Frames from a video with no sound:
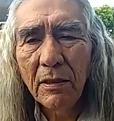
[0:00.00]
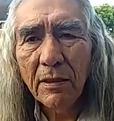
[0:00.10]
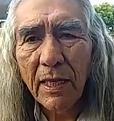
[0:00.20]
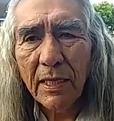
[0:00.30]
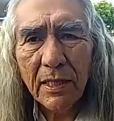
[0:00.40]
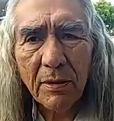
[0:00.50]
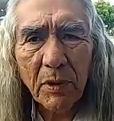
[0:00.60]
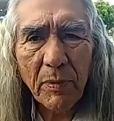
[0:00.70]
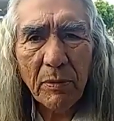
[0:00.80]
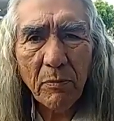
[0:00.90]
they seem to
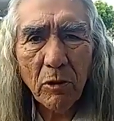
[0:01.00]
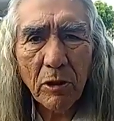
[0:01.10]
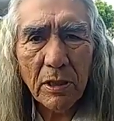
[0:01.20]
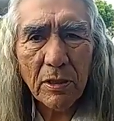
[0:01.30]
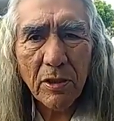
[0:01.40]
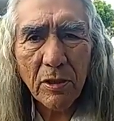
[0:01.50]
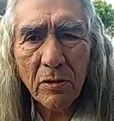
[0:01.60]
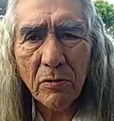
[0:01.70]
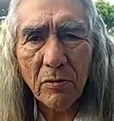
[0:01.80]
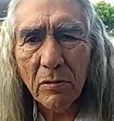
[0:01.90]
be more in
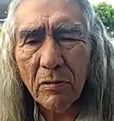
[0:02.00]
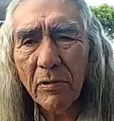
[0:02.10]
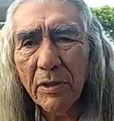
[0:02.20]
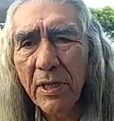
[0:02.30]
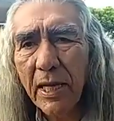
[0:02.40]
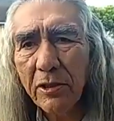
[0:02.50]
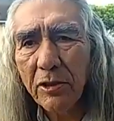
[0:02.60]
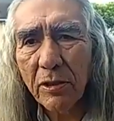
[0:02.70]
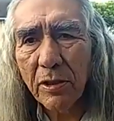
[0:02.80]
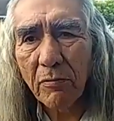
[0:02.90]
tune with
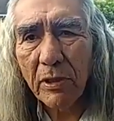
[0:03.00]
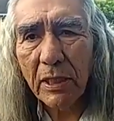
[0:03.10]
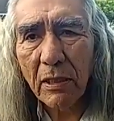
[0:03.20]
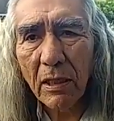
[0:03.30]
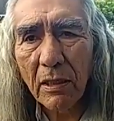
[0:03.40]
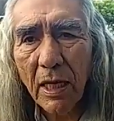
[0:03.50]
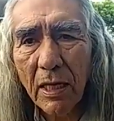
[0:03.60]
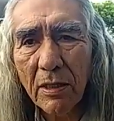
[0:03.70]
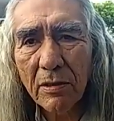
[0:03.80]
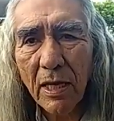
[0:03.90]
nature than we are
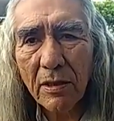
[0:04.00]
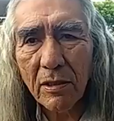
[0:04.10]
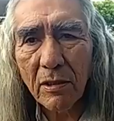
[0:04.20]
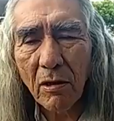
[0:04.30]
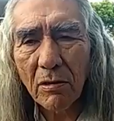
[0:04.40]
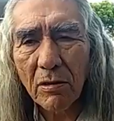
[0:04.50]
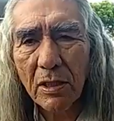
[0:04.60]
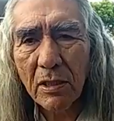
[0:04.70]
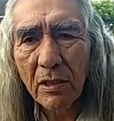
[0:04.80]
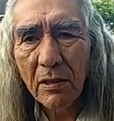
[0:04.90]
as adults.